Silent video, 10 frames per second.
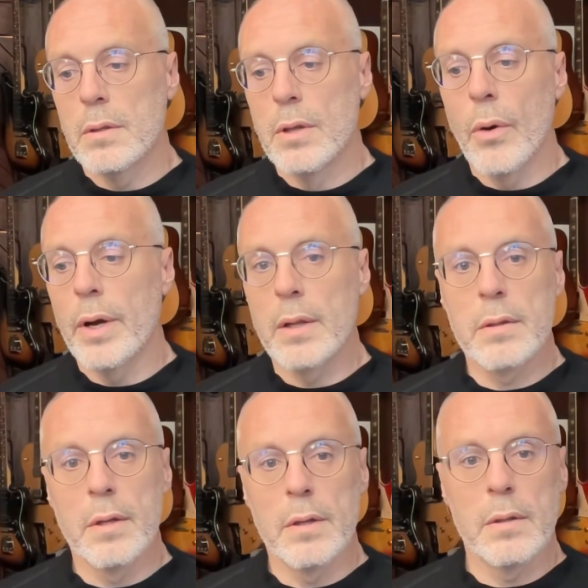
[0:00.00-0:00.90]

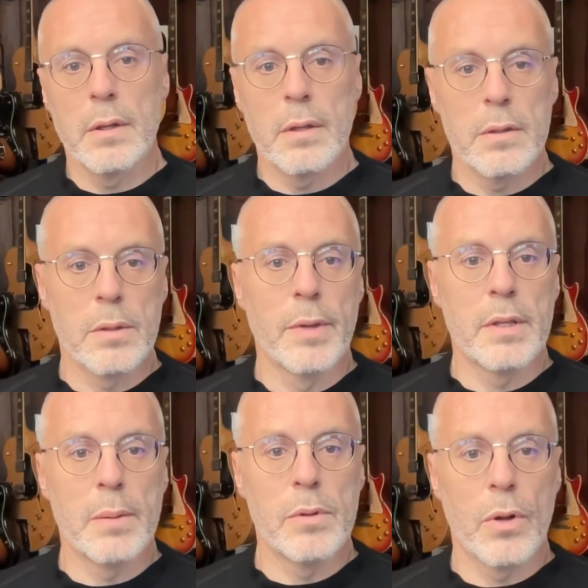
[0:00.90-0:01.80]
Knowing that
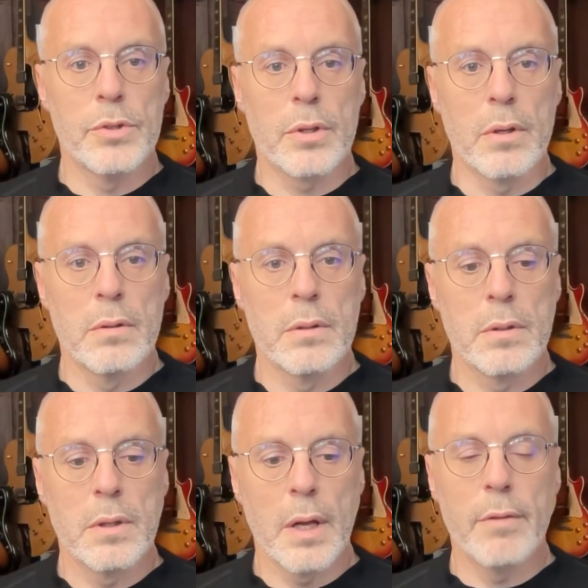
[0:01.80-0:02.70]
something seems logical,
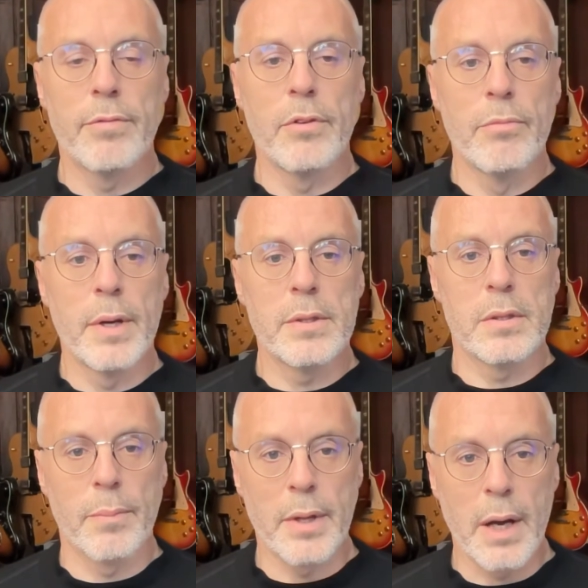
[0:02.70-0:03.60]
if you've missed
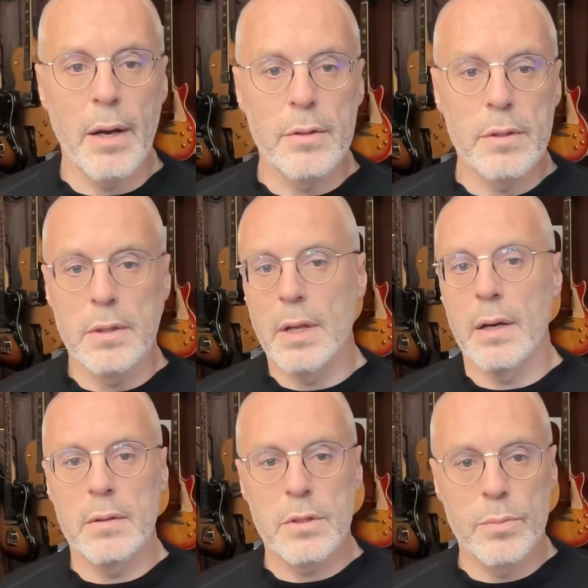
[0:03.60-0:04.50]
something out, and
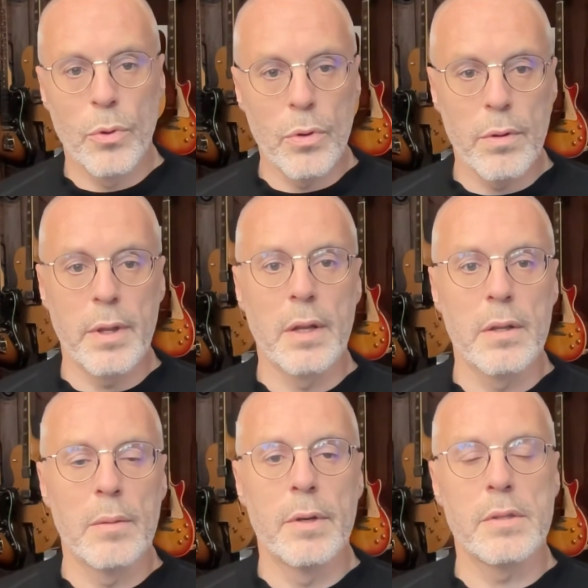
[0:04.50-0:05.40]
that small thing
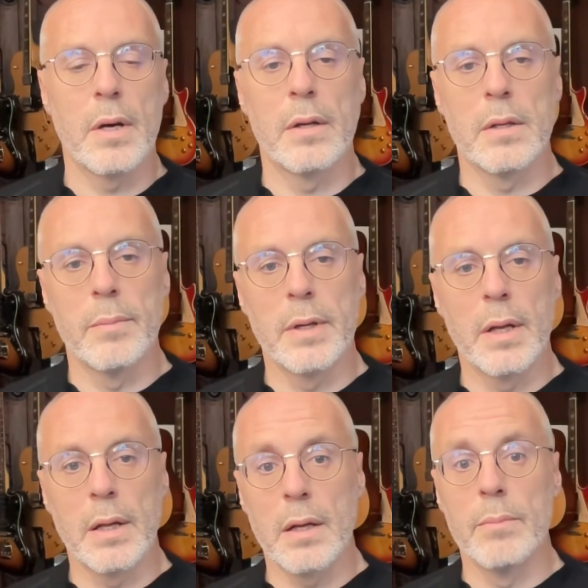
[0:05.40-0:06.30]
that you missed out in the
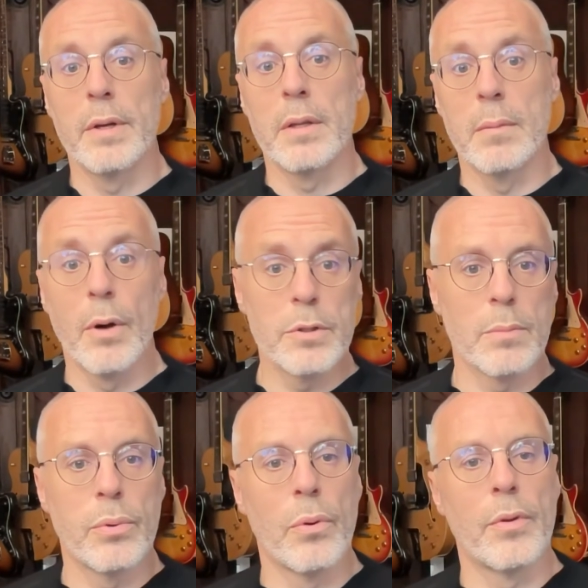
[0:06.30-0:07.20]
beginning can be the most
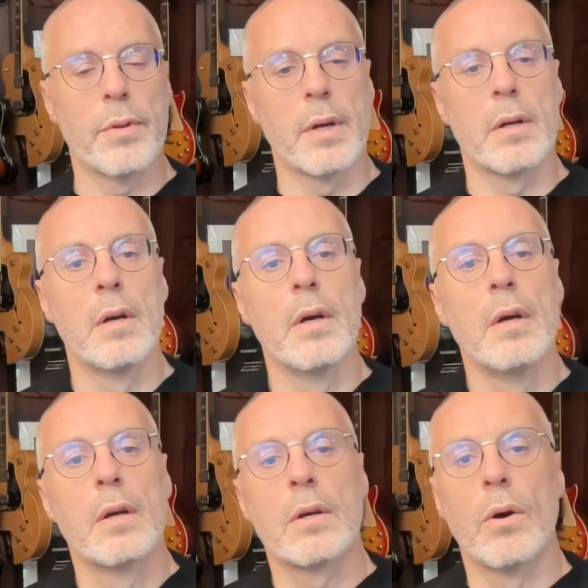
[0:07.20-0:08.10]
important thing
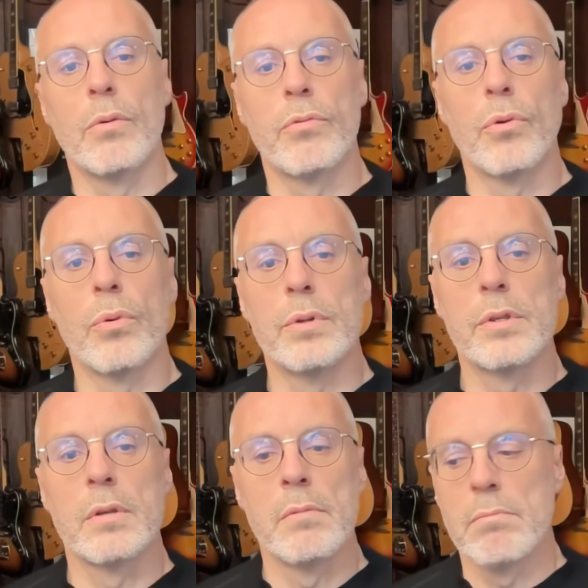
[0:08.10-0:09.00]
going
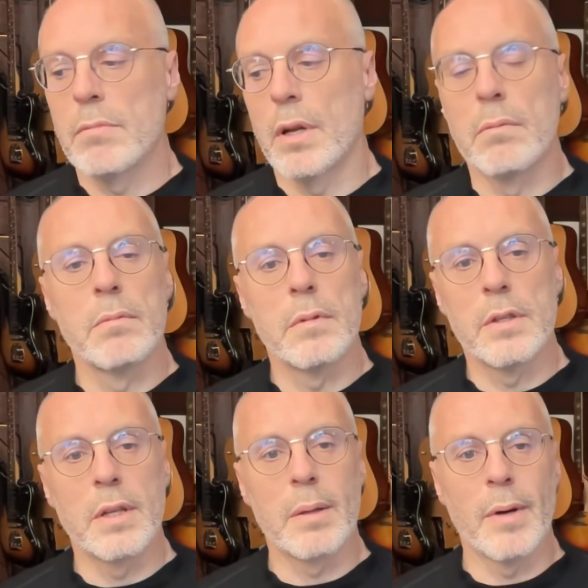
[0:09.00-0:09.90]
forwards.
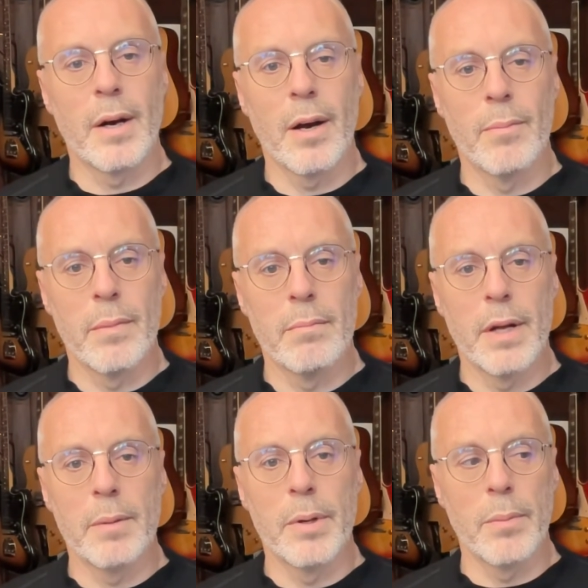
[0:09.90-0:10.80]
Just think about how
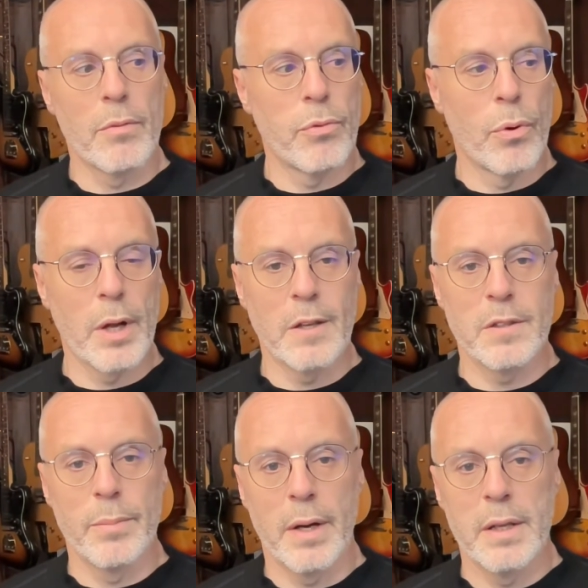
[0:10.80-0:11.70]
many people
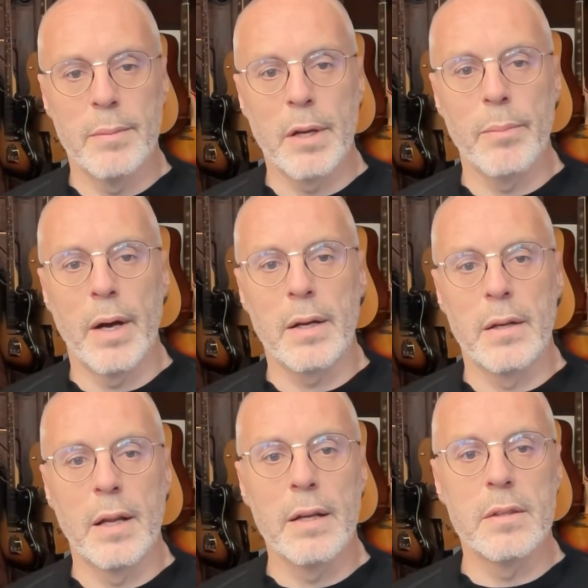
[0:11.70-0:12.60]
forecast the pandemic back
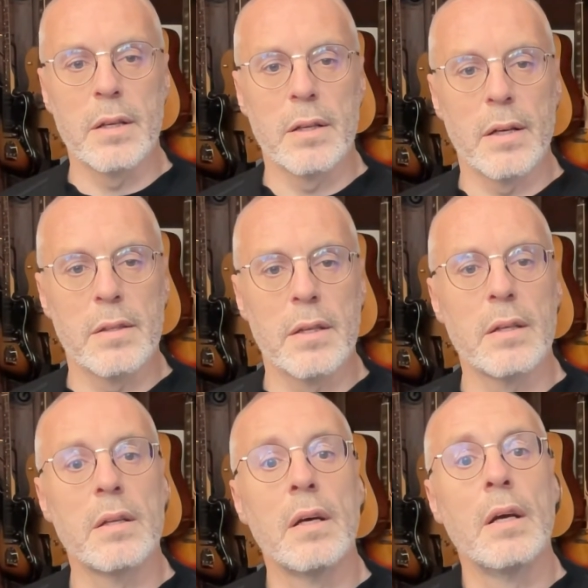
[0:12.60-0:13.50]
in
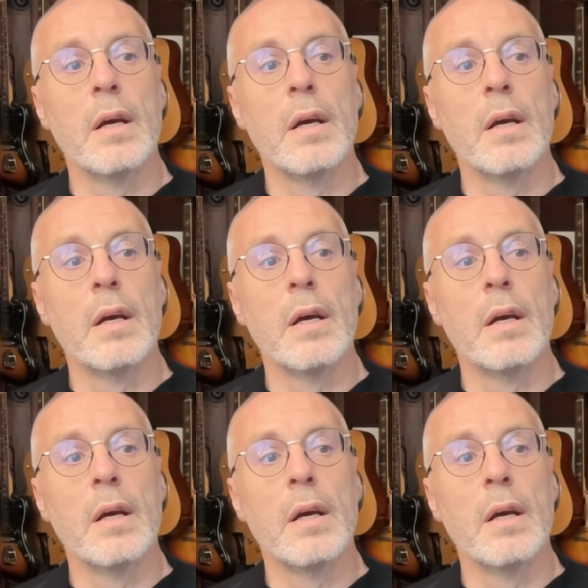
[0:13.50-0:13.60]
1819.